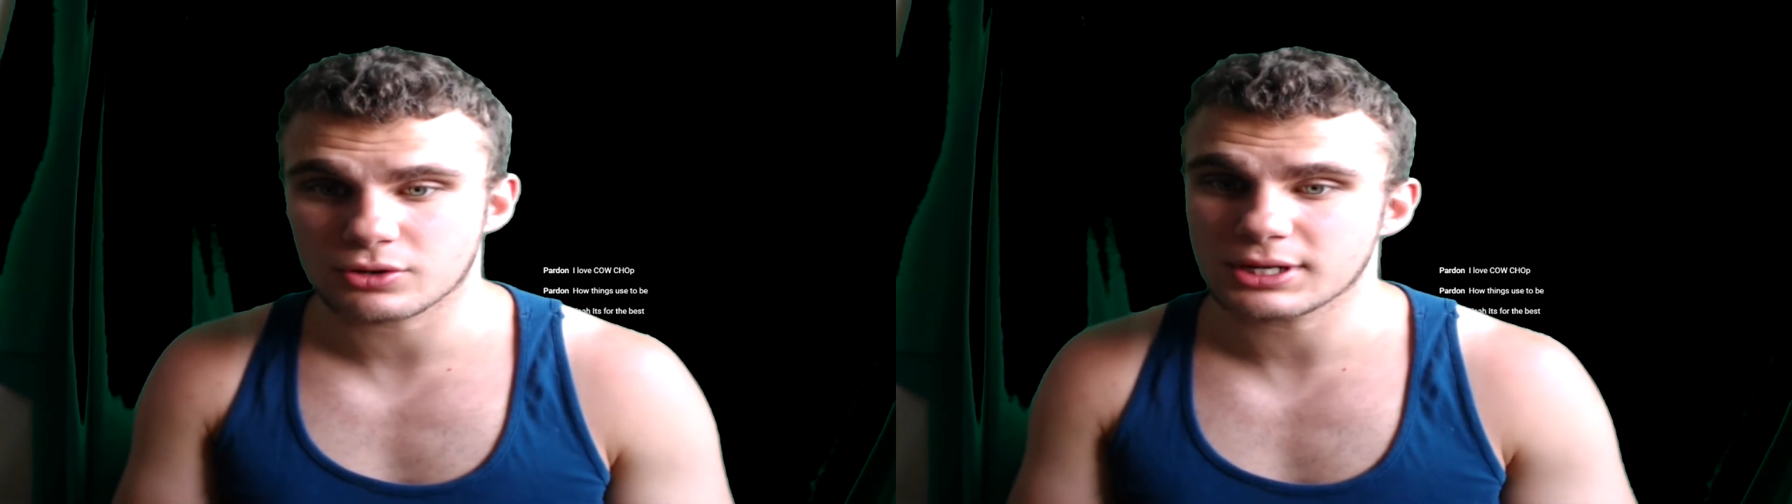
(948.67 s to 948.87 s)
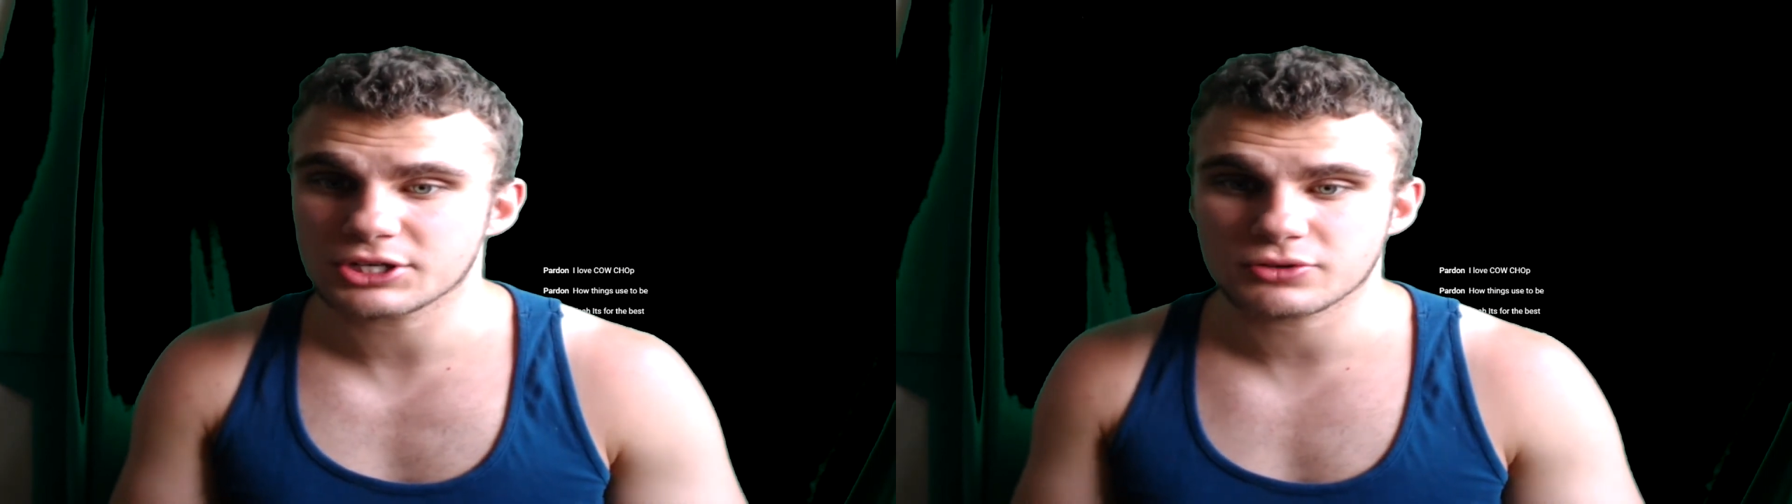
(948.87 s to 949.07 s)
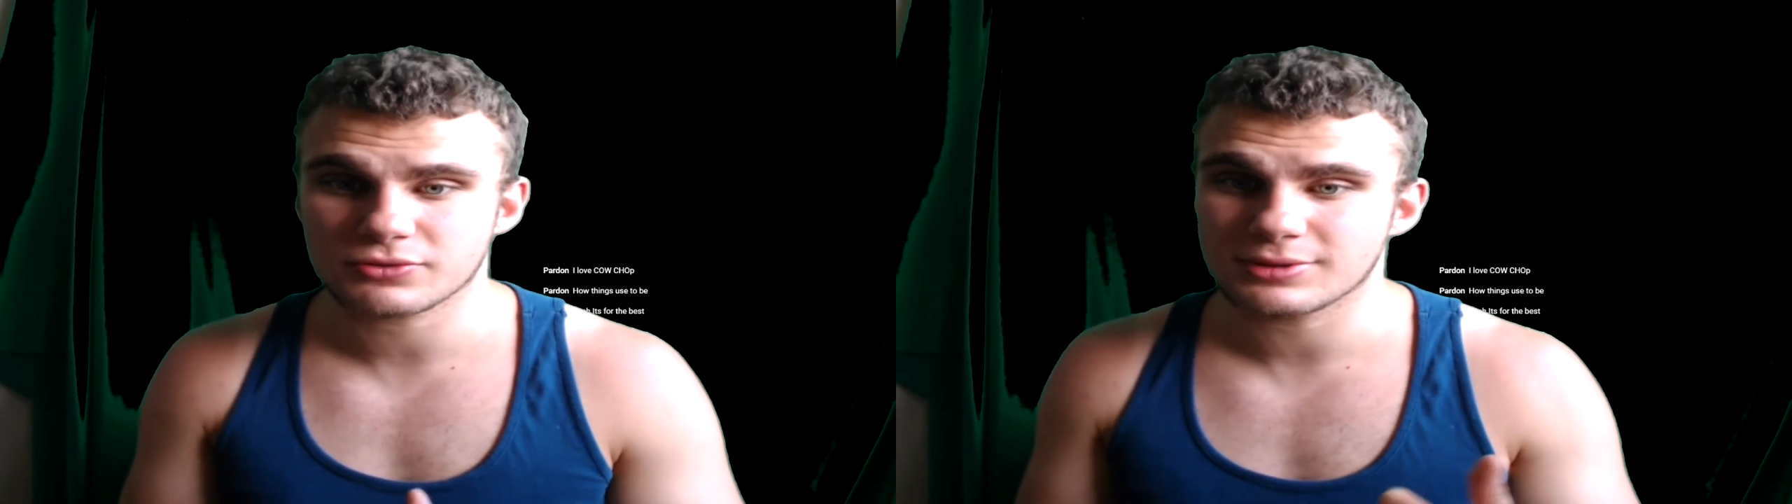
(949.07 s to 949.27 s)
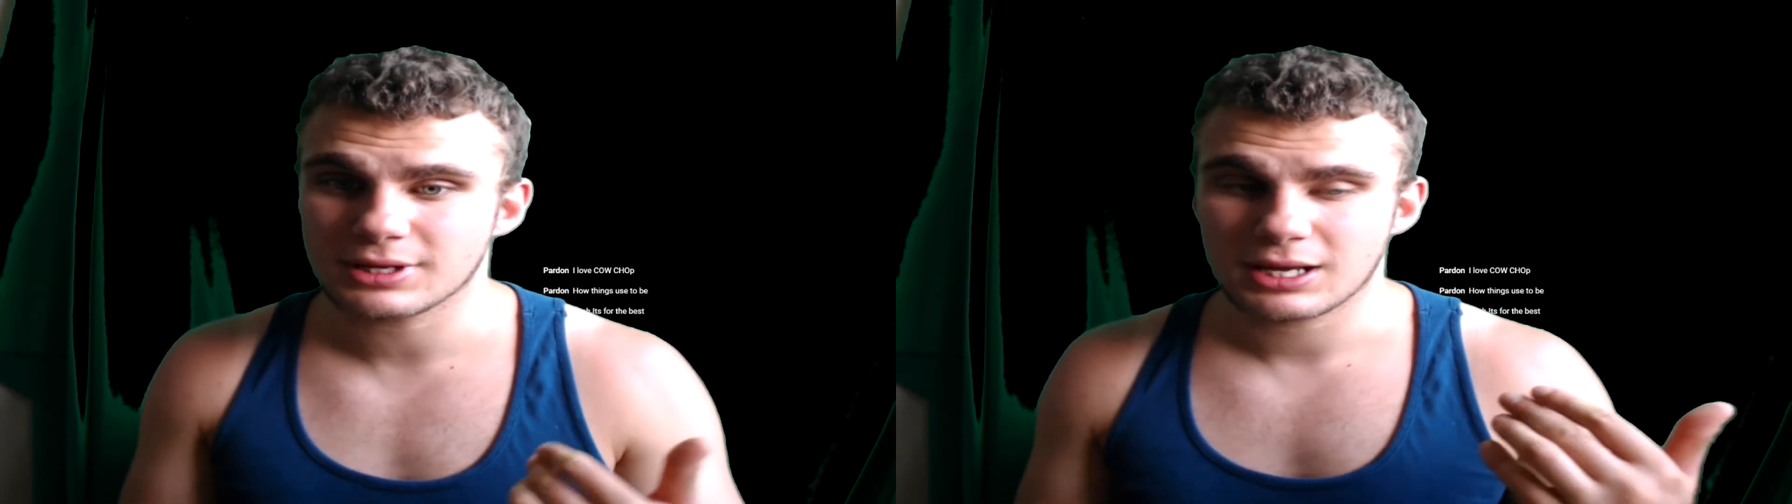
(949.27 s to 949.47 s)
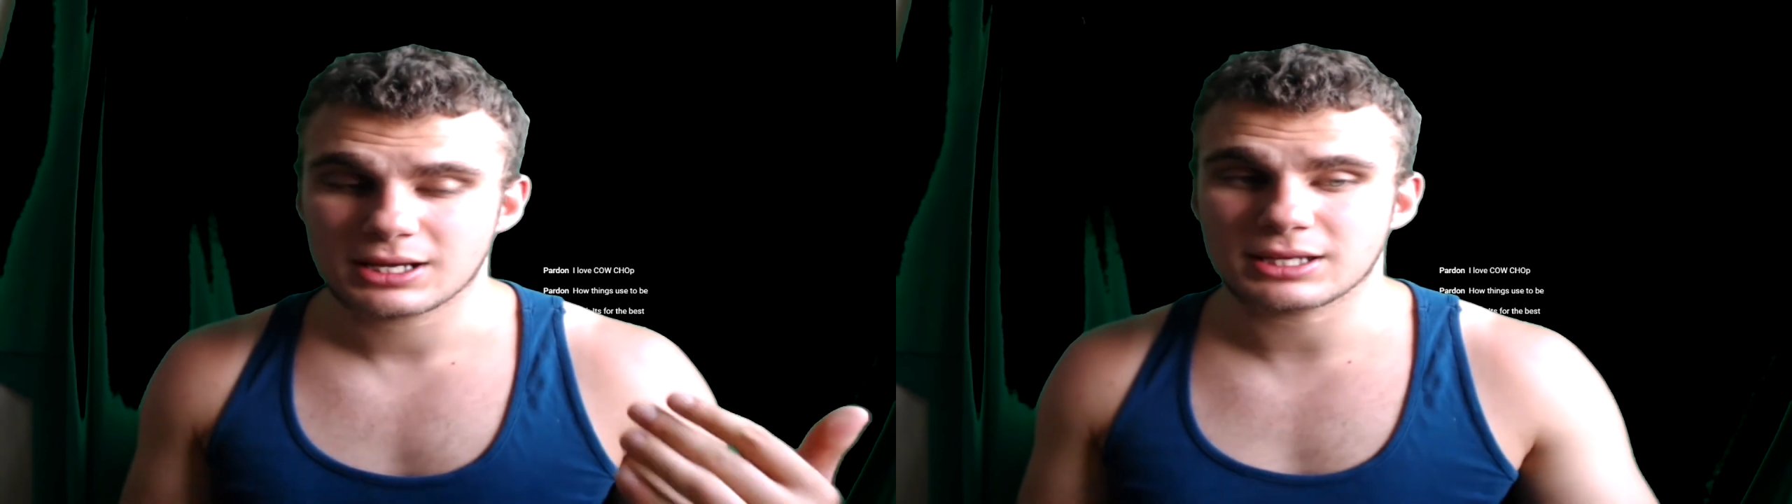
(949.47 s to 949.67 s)
They should
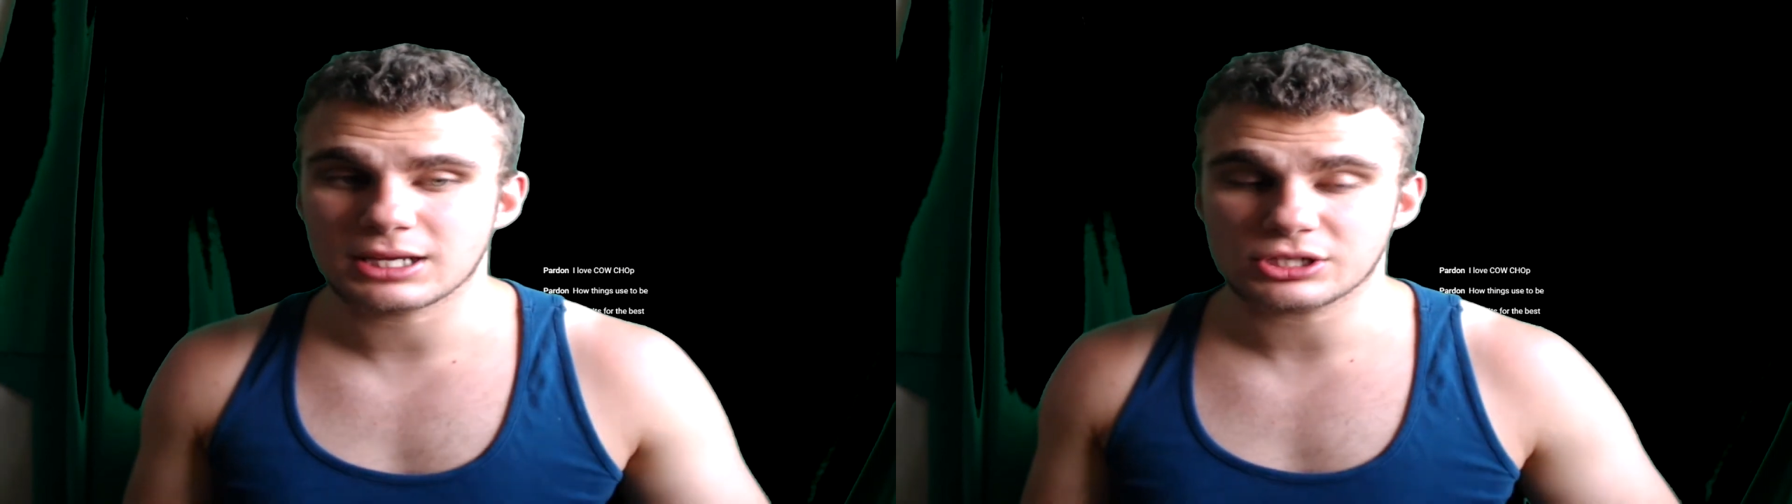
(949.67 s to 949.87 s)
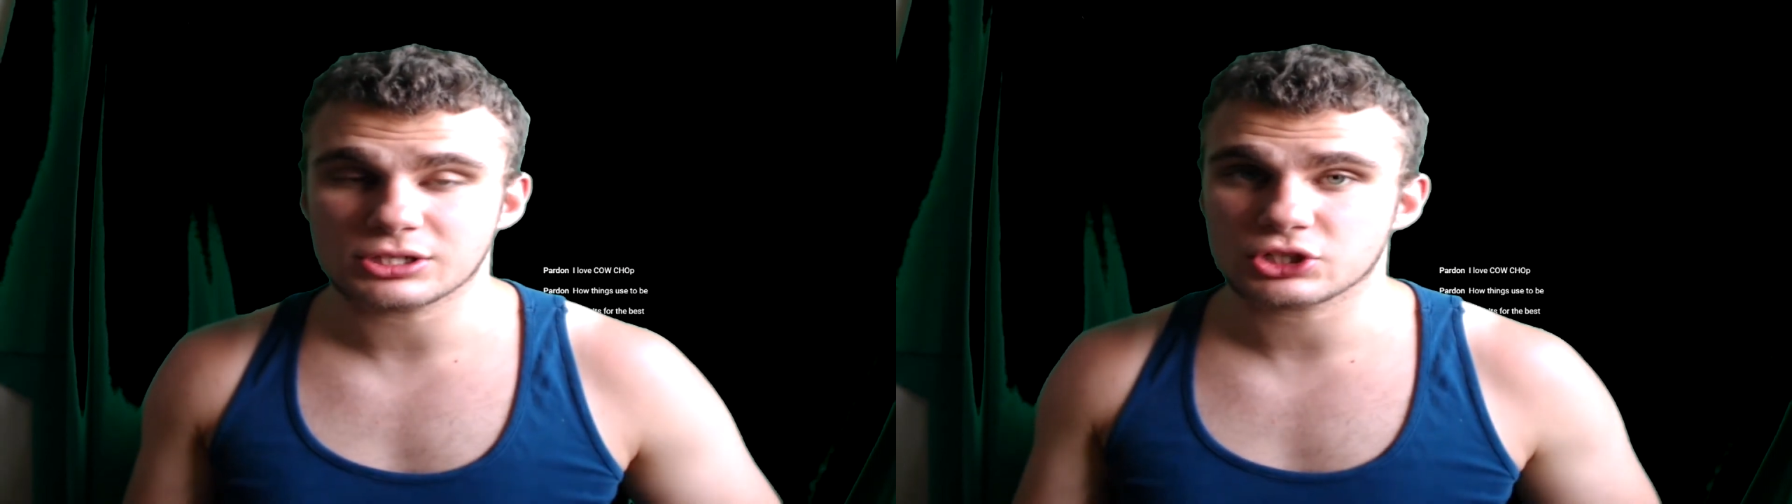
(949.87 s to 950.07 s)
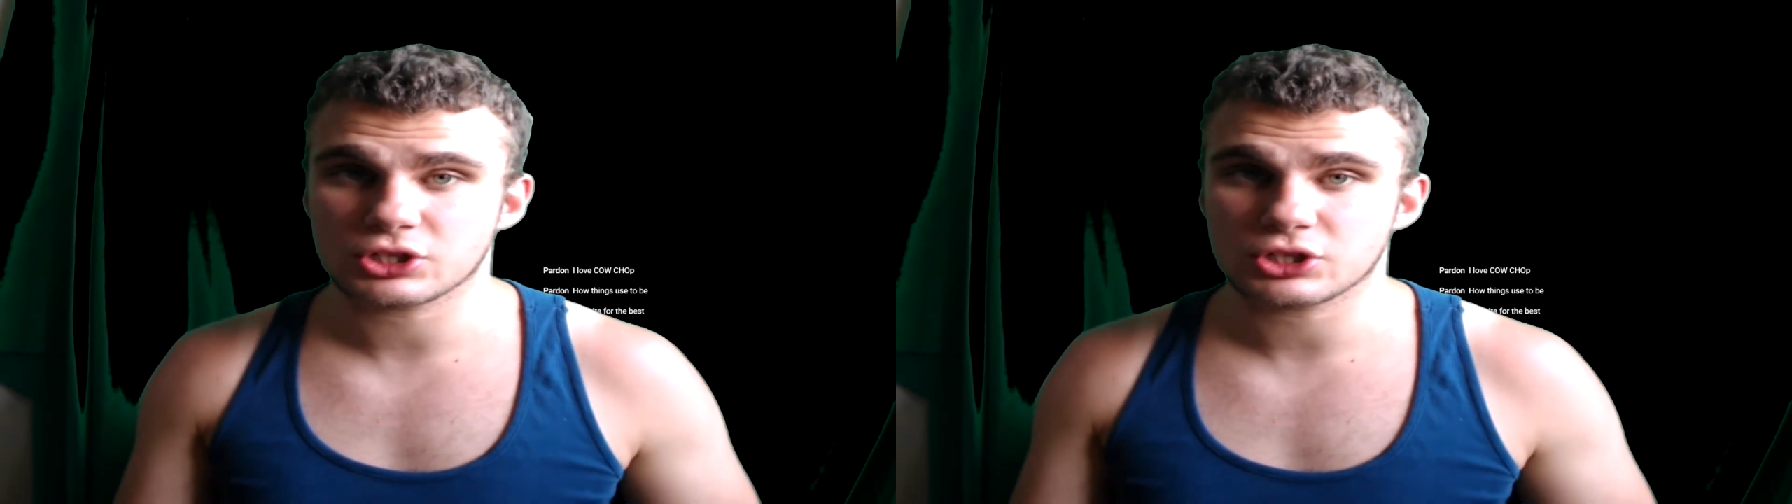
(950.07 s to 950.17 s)
teach this shit